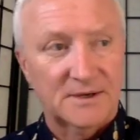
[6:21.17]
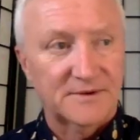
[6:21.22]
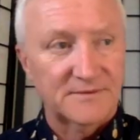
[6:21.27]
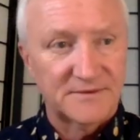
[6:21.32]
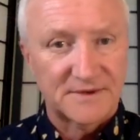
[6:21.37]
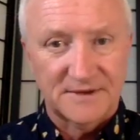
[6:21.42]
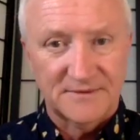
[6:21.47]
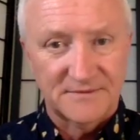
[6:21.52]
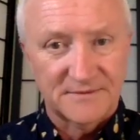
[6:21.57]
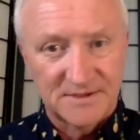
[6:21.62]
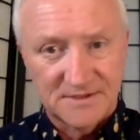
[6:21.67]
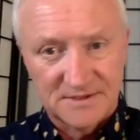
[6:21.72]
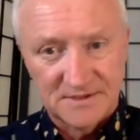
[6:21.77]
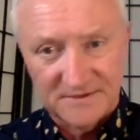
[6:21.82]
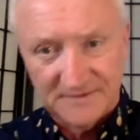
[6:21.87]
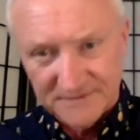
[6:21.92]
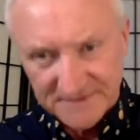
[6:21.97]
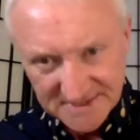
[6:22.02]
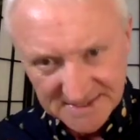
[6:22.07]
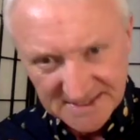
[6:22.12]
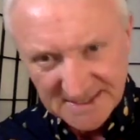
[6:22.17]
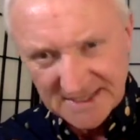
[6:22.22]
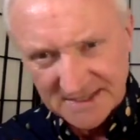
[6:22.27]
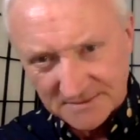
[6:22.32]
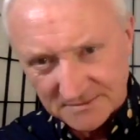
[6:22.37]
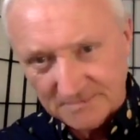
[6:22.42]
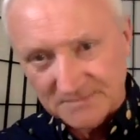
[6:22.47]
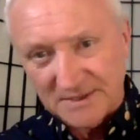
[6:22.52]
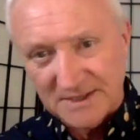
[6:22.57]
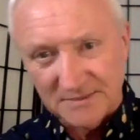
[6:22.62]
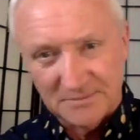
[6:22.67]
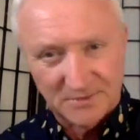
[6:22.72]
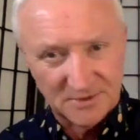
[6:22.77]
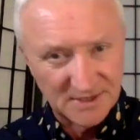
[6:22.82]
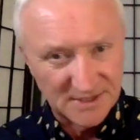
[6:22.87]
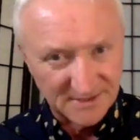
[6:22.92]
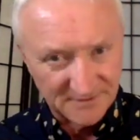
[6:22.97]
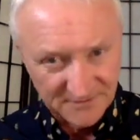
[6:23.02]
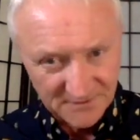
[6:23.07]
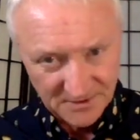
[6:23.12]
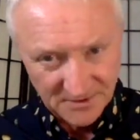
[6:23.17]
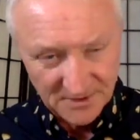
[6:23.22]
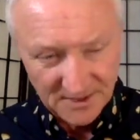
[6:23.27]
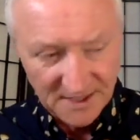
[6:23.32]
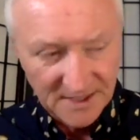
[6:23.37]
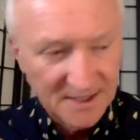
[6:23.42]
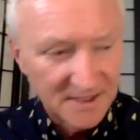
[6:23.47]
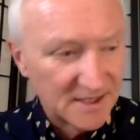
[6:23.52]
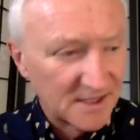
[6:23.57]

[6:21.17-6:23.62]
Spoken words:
I've seen people get very